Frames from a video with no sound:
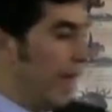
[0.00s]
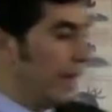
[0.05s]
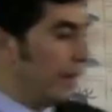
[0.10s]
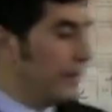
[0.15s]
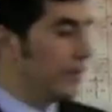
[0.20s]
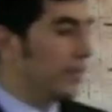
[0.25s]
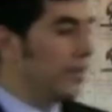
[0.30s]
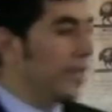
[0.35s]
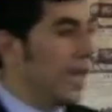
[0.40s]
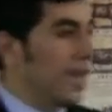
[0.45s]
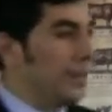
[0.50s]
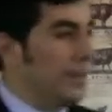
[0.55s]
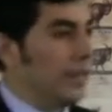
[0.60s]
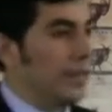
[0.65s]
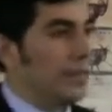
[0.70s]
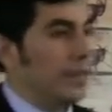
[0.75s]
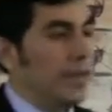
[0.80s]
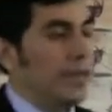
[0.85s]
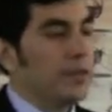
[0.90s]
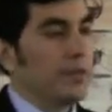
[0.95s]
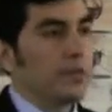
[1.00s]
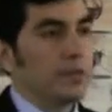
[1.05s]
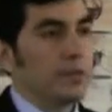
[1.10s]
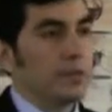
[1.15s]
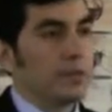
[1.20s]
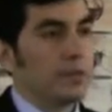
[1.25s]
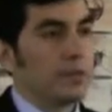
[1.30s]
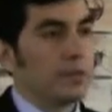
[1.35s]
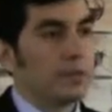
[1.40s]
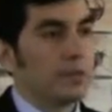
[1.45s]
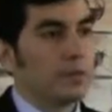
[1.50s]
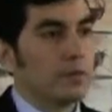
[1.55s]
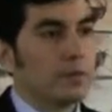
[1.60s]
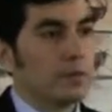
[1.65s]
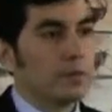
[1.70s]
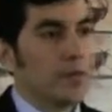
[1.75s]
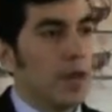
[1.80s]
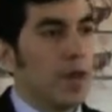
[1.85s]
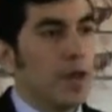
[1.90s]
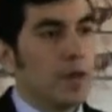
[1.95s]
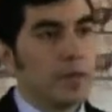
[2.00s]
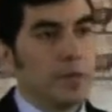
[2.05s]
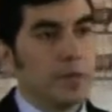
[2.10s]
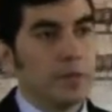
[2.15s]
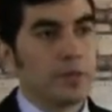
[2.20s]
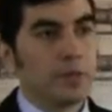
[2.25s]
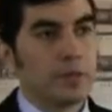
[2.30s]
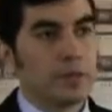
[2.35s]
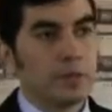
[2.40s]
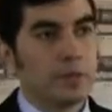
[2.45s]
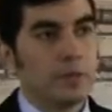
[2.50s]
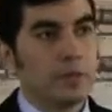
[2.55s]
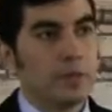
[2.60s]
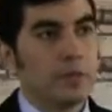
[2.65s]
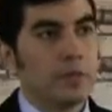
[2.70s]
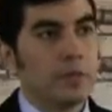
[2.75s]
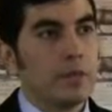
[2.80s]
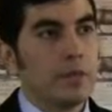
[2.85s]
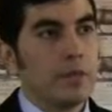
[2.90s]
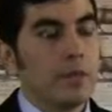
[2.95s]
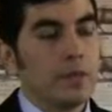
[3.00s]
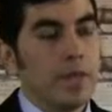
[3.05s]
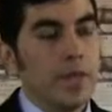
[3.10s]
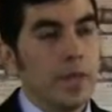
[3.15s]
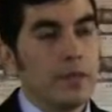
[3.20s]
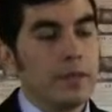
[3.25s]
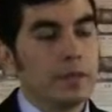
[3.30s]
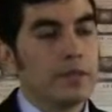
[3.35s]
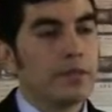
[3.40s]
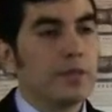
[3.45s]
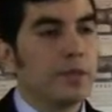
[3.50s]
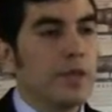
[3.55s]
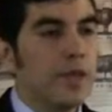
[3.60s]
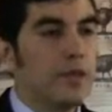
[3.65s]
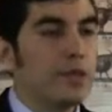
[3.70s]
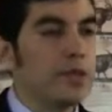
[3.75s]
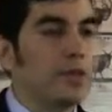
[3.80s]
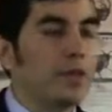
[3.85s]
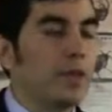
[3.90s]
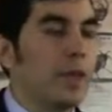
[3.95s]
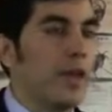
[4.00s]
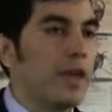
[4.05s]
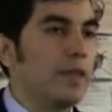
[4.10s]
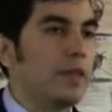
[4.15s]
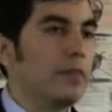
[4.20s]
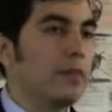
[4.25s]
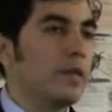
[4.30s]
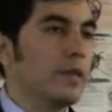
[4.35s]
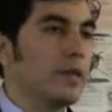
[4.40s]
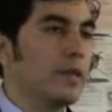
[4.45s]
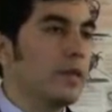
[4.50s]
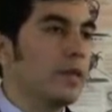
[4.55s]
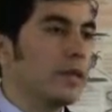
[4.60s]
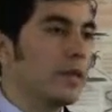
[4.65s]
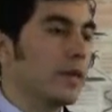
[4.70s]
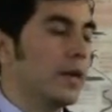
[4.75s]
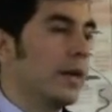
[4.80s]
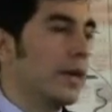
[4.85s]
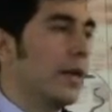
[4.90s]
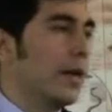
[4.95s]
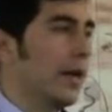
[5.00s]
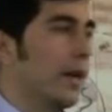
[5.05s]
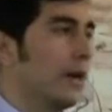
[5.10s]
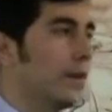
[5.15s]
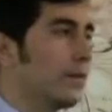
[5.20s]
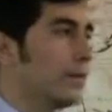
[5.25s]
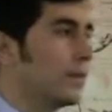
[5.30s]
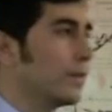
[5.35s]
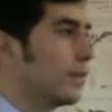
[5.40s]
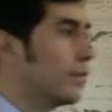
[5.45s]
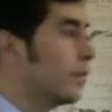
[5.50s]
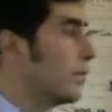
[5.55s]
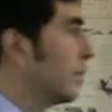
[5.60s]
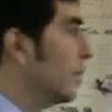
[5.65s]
an Islamic nation, the Ottomans, and this nation had been uh,